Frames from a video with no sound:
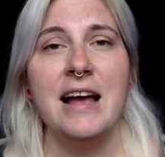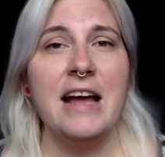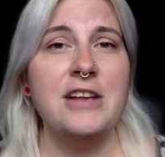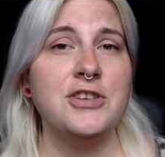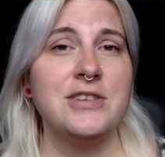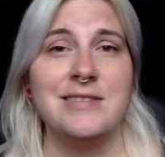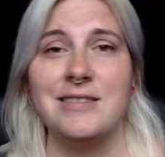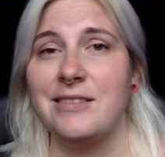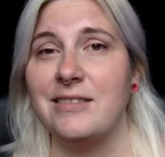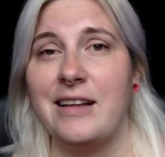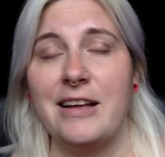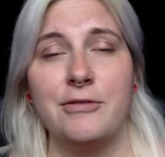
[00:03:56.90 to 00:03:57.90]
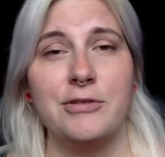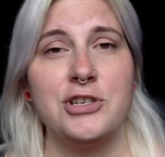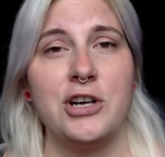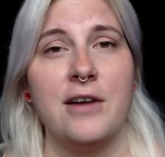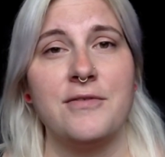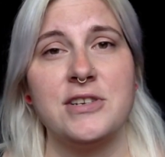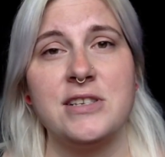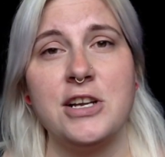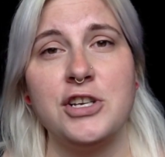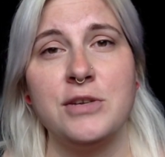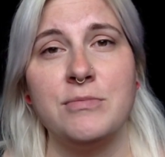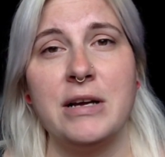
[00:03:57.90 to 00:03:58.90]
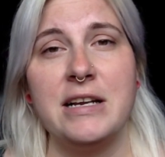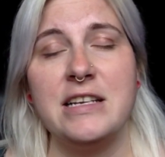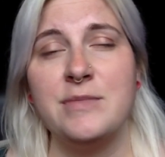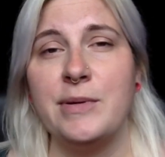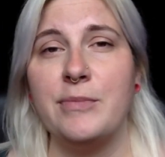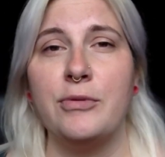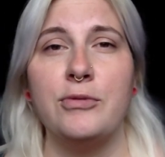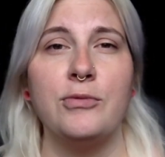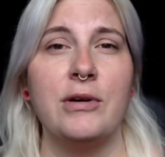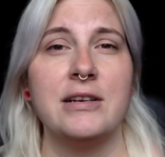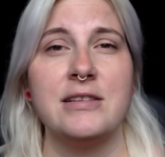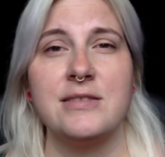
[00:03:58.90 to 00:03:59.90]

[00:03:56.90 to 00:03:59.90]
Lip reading: and just language conversation buddies, people who want to